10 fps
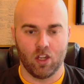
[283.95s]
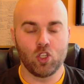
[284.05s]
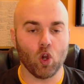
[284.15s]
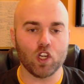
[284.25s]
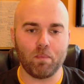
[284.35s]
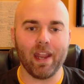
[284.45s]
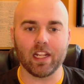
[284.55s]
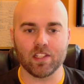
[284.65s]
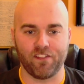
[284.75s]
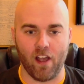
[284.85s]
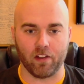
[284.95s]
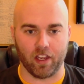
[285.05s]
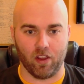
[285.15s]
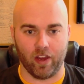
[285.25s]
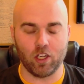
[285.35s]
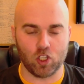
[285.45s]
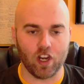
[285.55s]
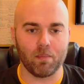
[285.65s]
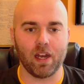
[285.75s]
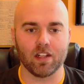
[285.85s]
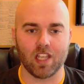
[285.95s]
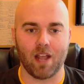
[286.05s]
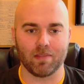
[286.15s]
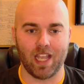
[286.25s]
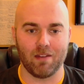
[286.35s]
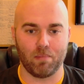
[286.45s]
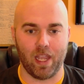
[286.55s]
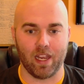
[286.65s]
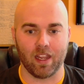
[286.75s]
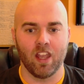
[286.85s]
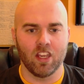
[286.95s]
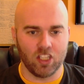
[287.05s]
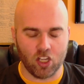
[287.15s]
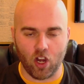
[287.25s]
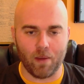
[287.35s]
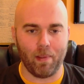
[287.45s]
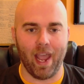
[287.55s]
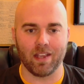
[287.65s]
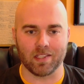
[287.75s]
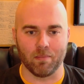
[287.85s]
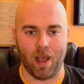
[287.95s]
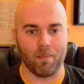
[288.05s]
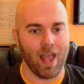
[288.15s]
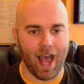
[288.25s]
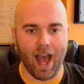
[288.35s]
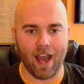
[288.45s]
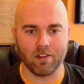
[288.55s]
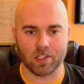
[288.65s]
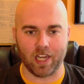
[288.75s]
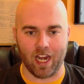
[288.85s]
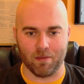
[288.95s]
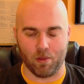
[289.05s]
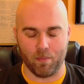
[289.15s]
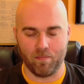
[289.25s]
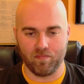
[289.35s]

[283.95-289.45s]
George Pickens fell to you. He should have been a top 10 pick. You couldn't pass him up. Understandable.